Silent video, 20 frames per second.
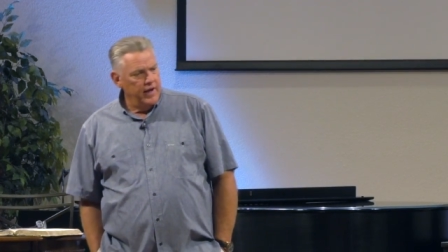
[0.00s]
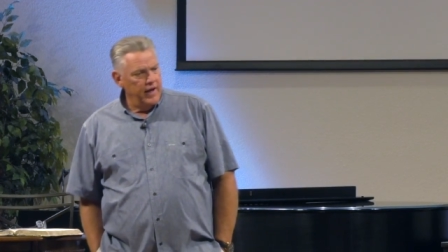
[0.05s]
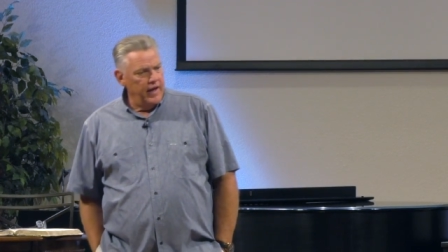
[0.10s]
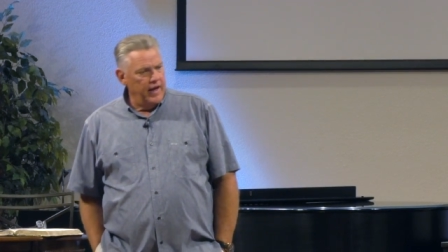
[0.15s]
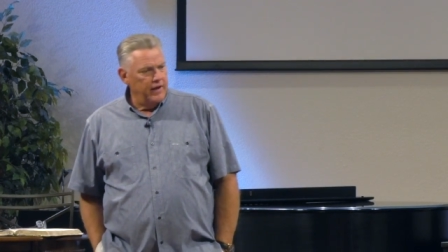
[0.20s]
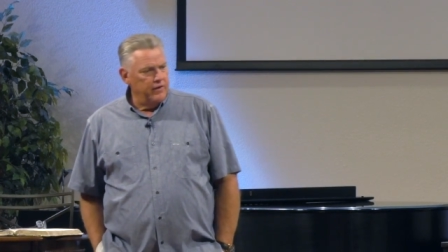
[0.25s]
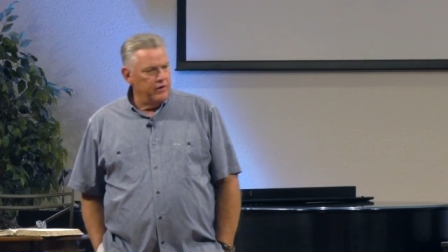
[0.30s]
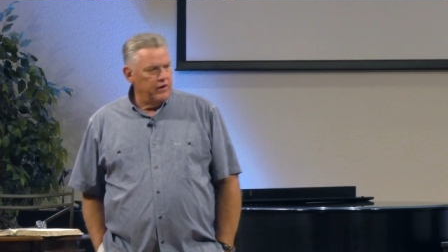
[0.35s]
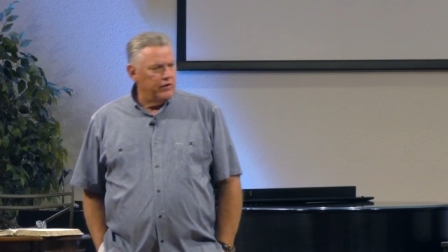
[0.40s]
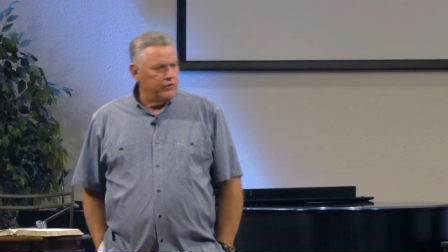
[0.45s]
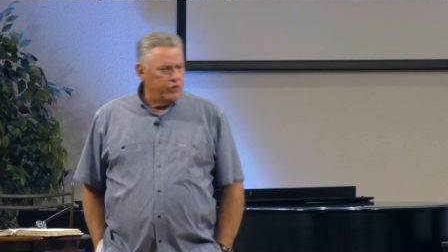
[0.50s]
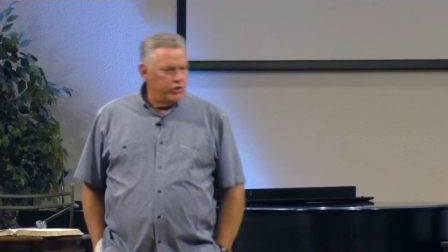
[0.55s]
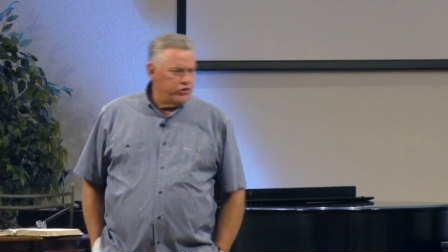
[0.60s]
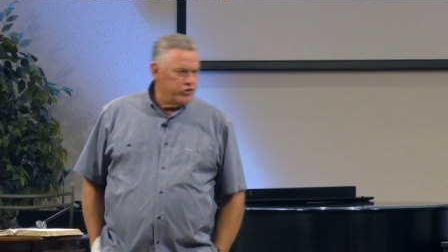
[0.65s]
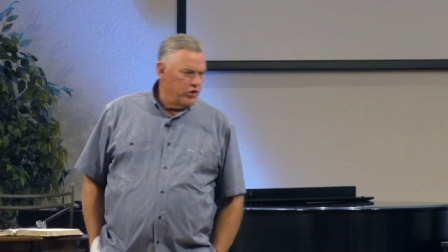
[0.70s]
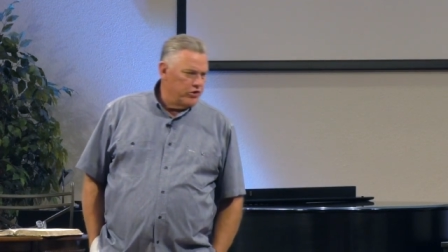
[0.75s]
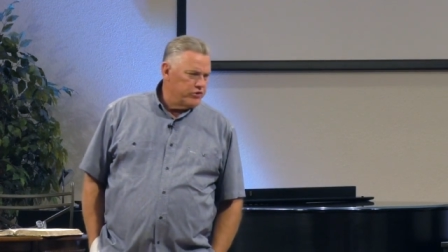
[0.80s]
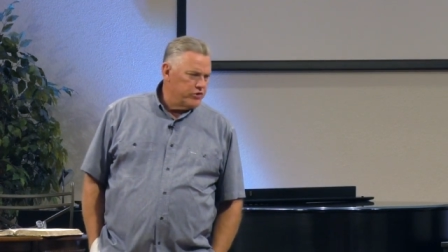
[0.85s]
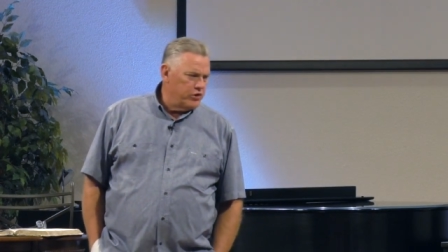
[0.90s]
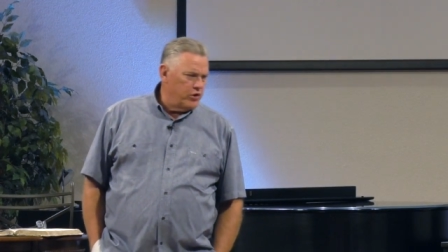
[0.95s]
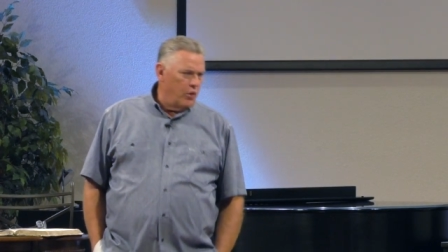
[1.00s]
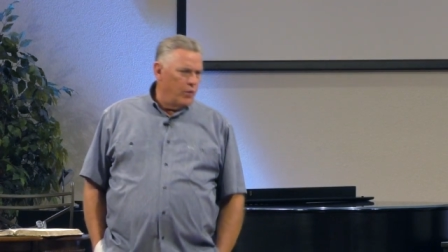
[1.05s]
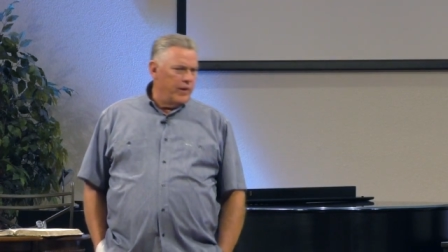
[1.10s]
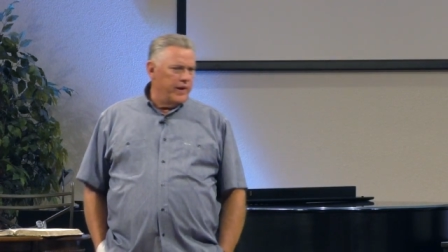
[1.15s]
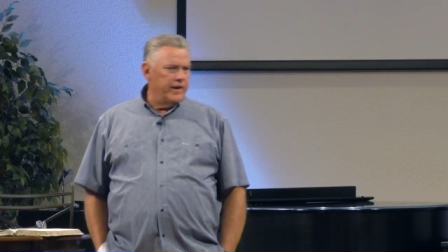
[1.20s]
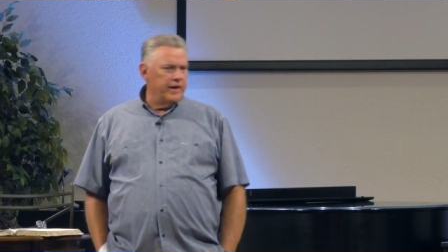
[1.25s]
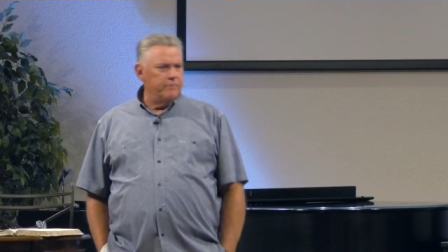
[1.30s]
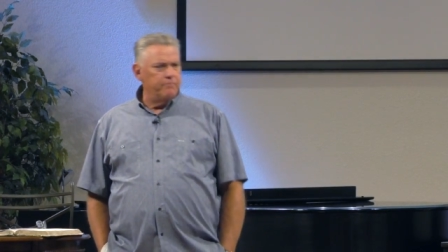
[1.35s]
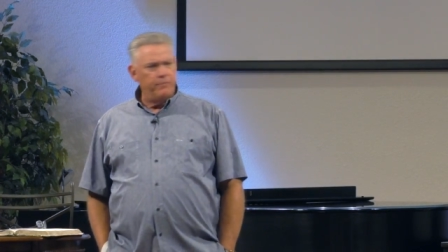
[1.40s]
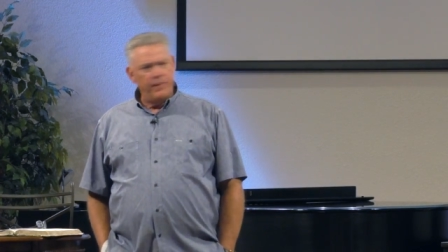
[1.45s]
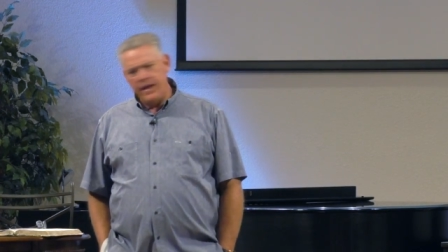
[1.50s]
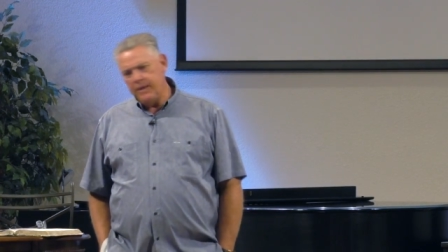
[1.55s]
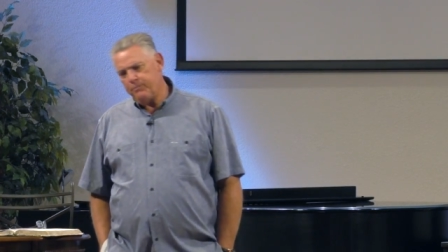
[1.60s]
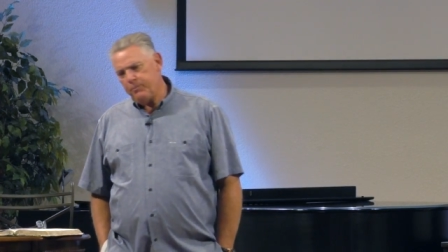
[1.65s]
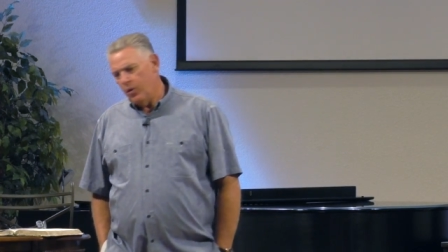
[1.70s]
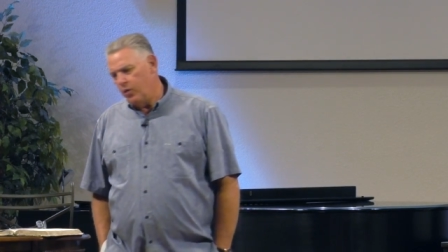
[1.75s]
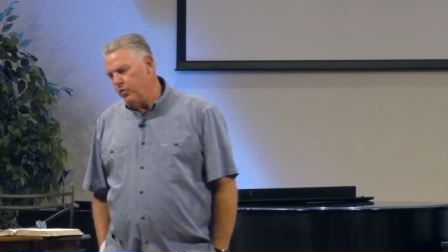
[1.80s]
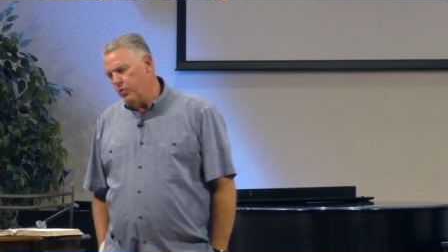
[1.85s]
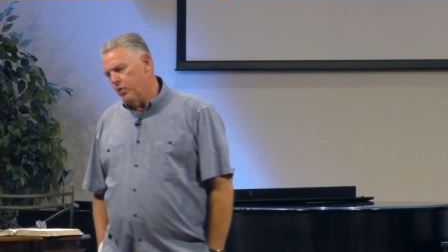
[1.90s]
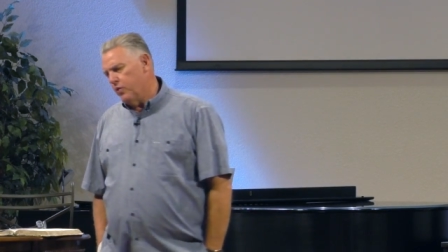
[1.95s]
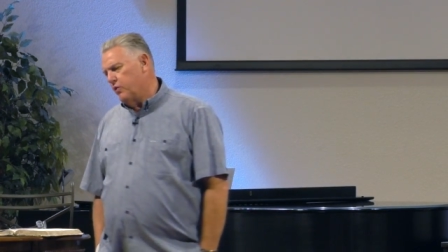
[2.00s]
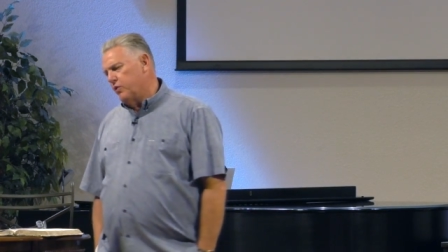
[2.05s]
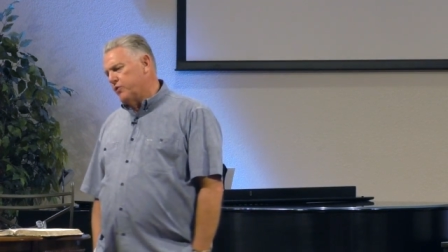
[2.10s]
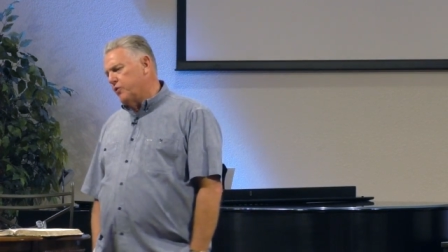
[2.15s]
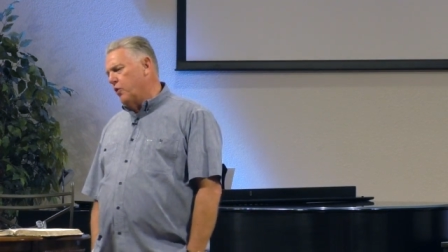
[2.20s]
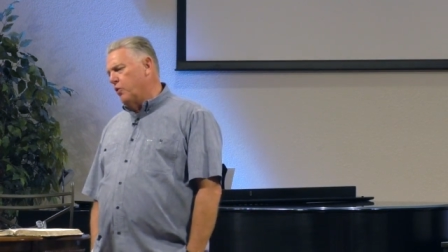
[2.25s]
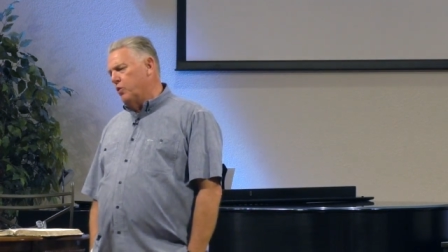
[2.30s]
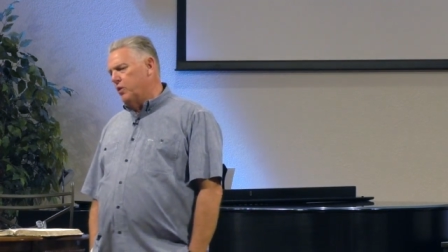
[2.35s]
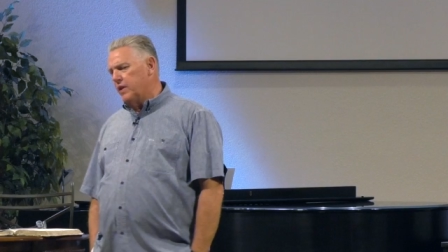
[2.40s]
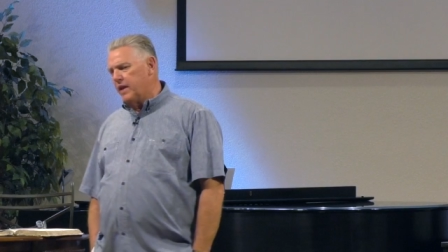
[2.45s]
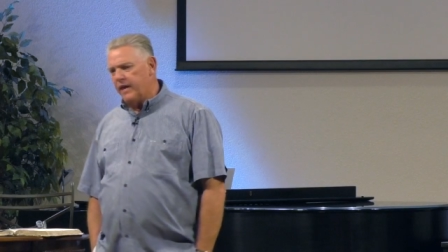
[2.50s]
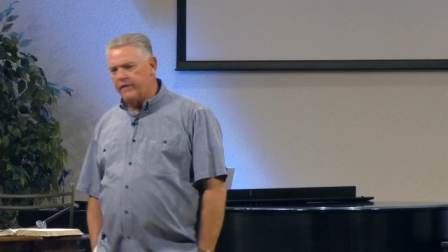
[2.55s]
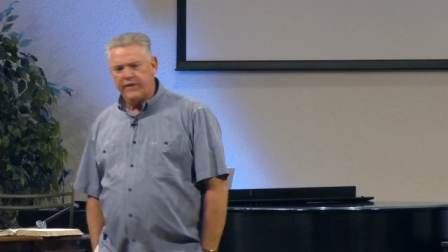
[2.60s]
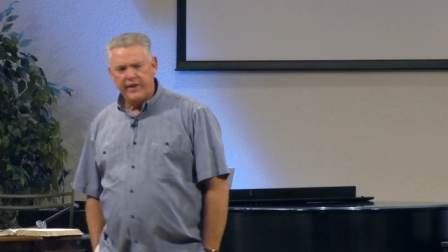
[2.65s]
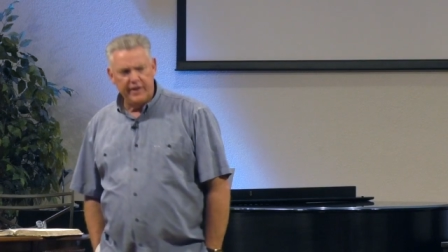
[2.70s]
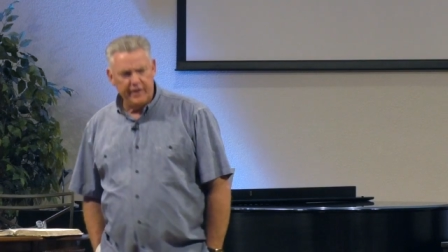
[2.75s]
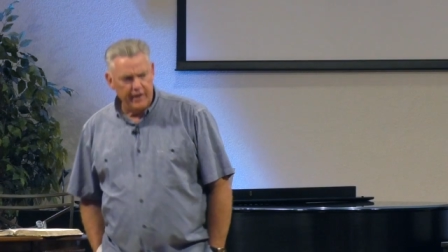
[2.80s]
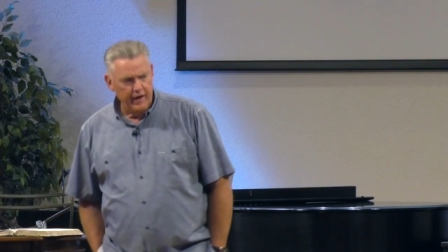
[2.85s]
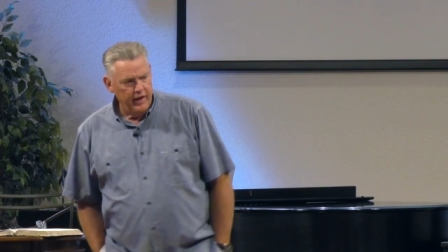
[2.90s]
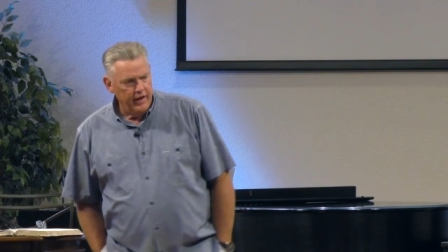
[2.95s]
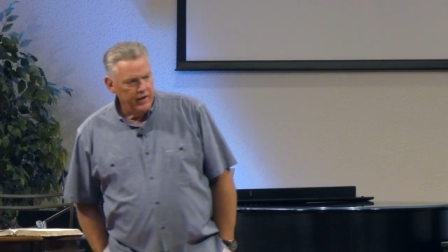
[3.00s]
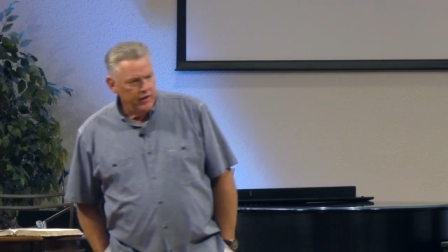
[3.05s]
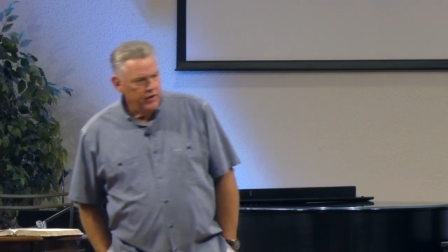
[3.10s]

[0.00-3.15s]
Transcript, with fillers: and church going people who are so loving,